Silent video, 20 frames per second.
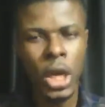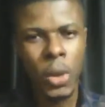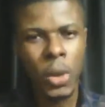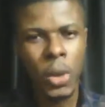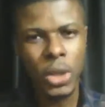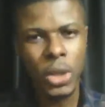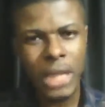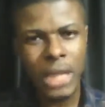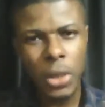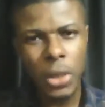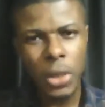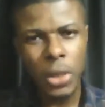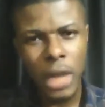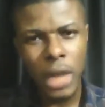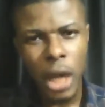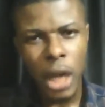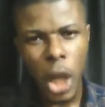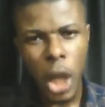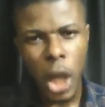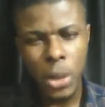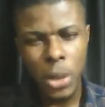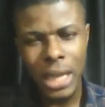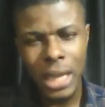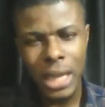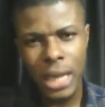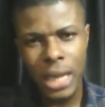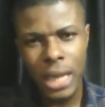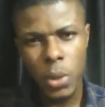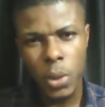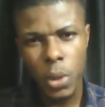when you start looking at closely
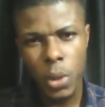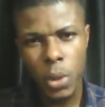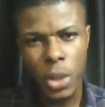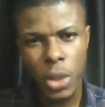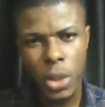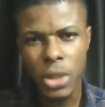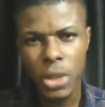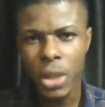how the world works,